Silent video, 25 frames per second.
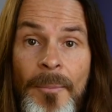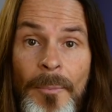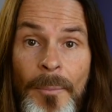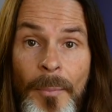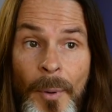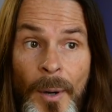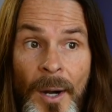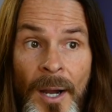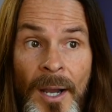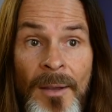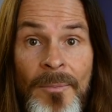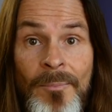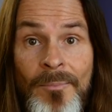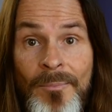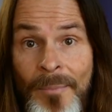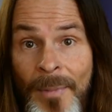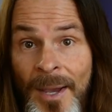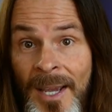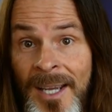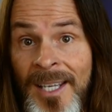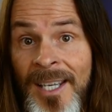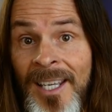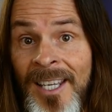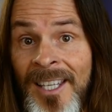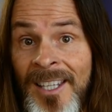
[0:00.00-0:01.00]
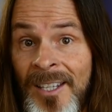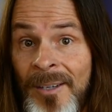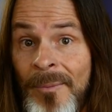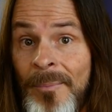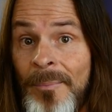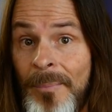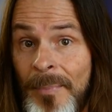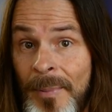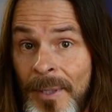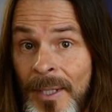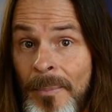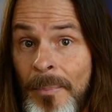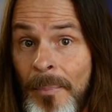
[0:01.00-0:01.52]
by making them
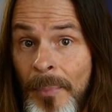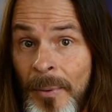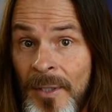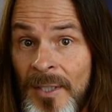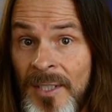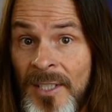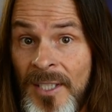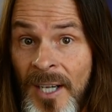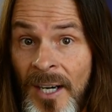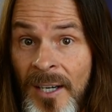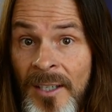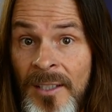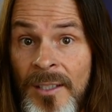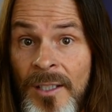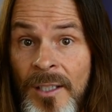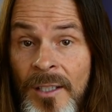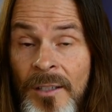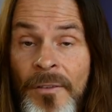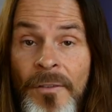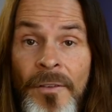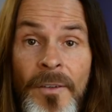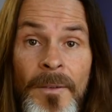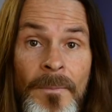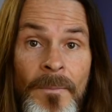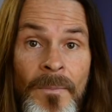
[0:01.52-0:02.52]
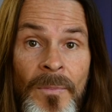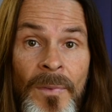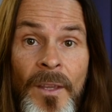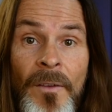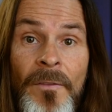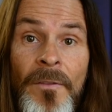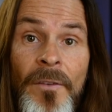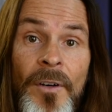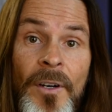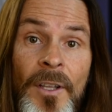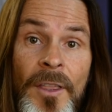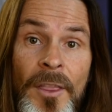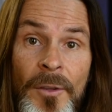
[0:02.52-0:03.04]
be productive
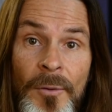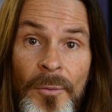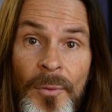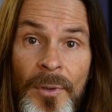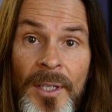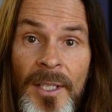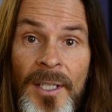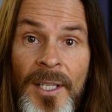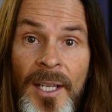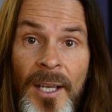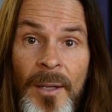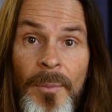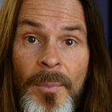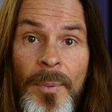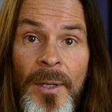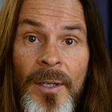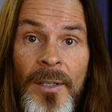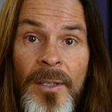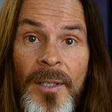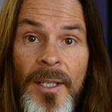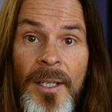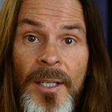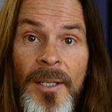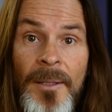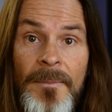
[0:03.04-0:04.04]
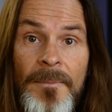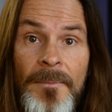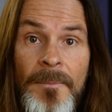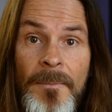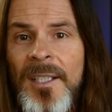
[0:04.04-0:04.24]
for a 3-day period.